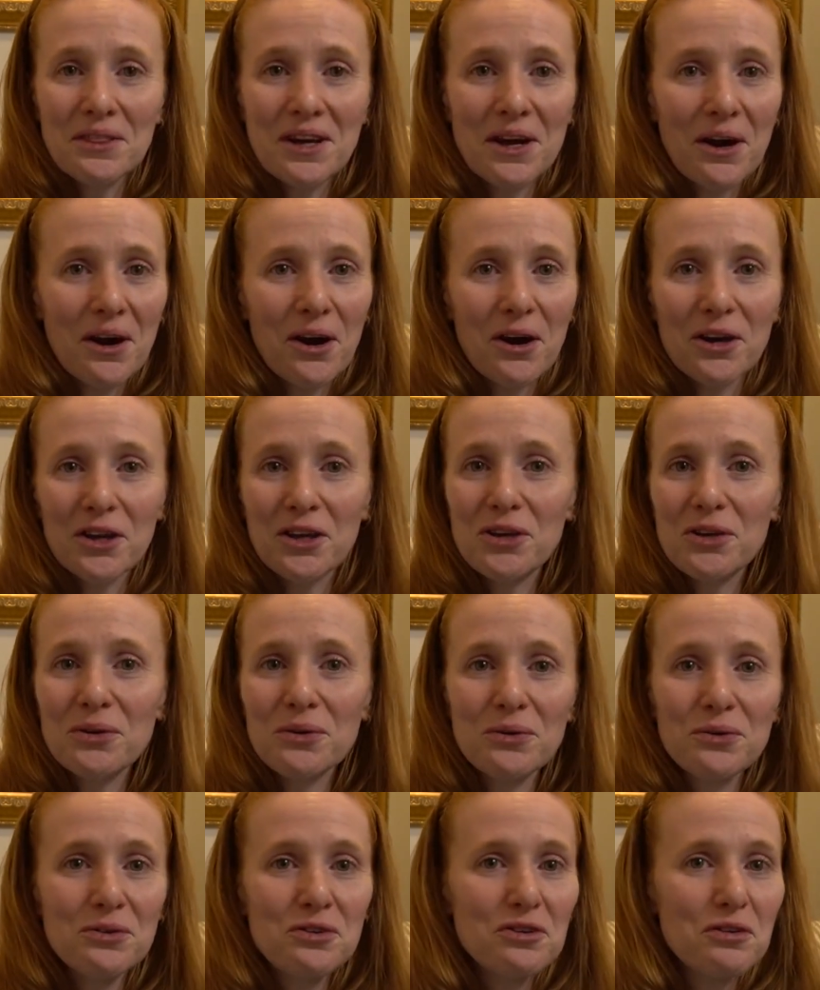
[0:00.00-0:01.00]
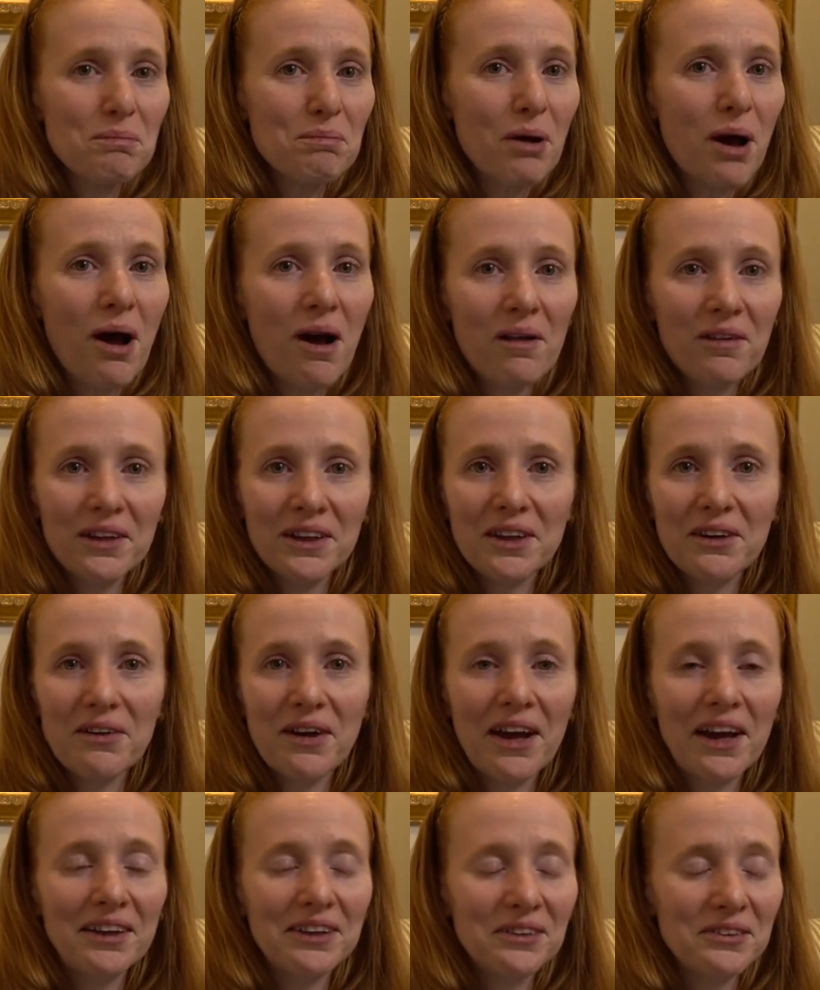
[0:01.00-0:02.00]
there are huge pollen
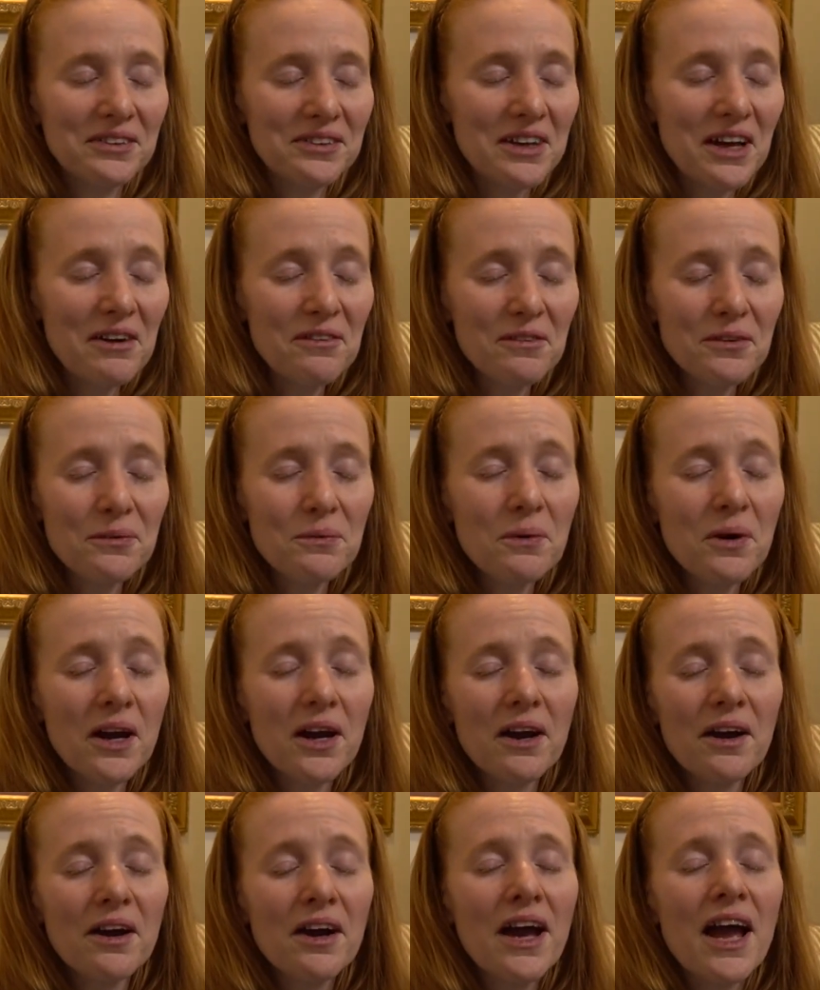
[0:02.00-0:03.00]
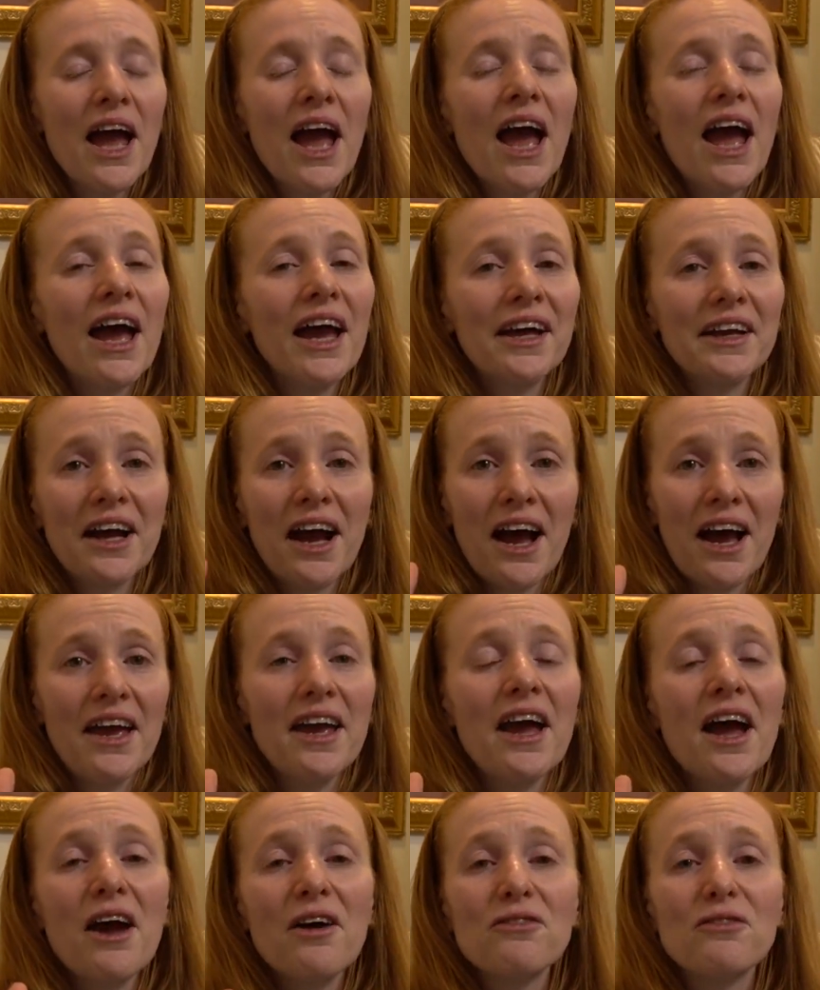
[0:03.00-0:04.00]
granules everywhere and I
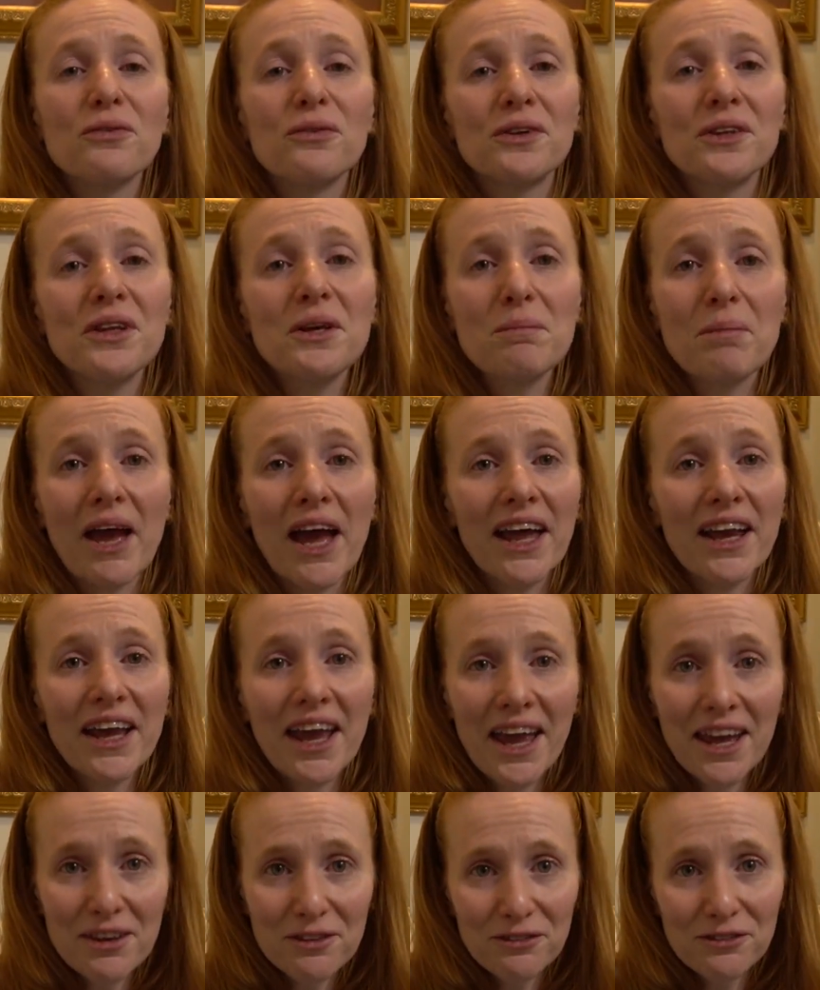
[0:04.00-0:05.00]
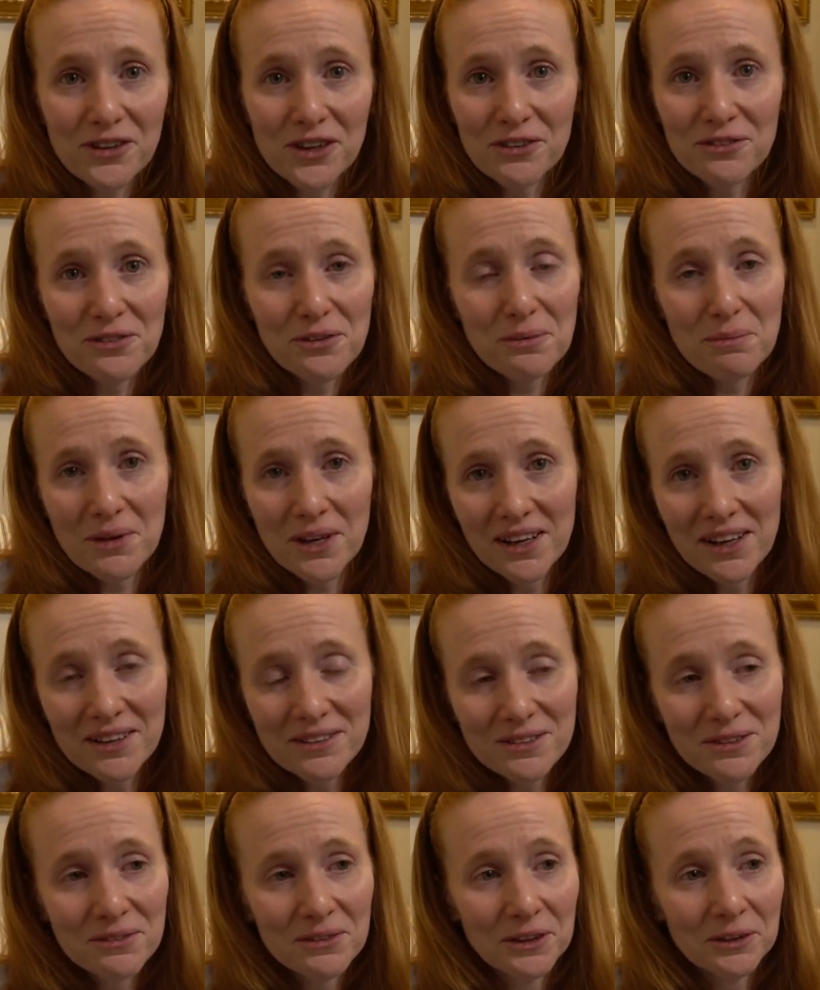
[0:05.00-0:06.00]
have really bad hay fever
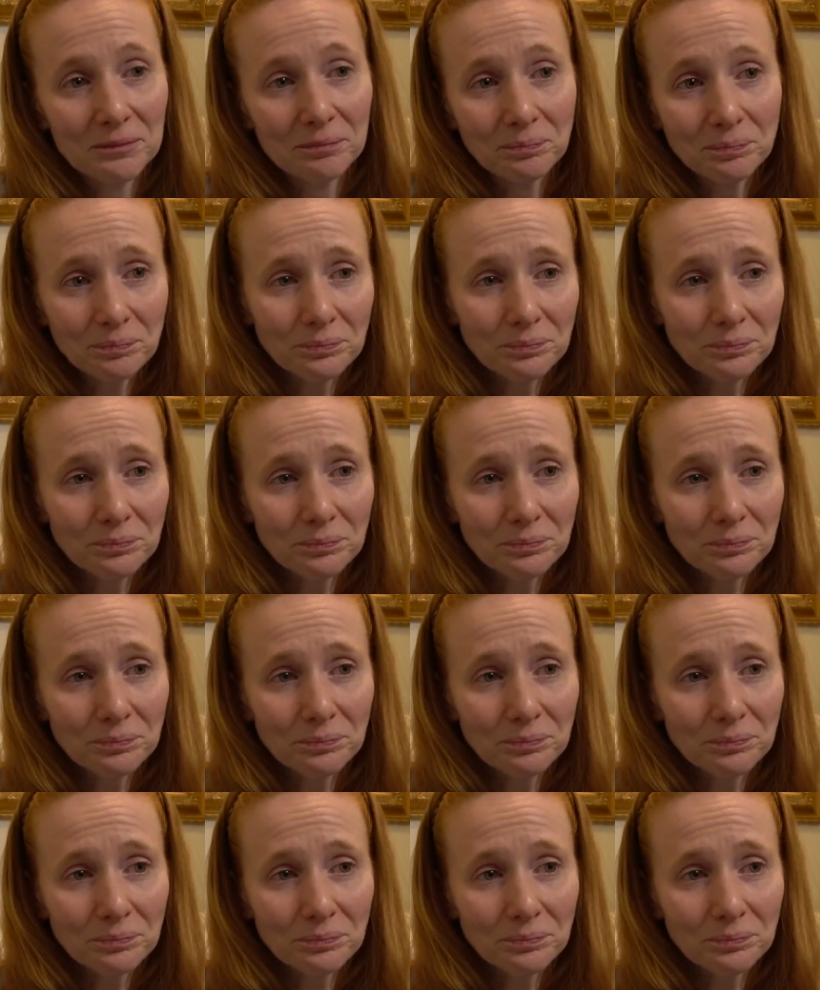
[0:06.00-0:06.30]
because of it.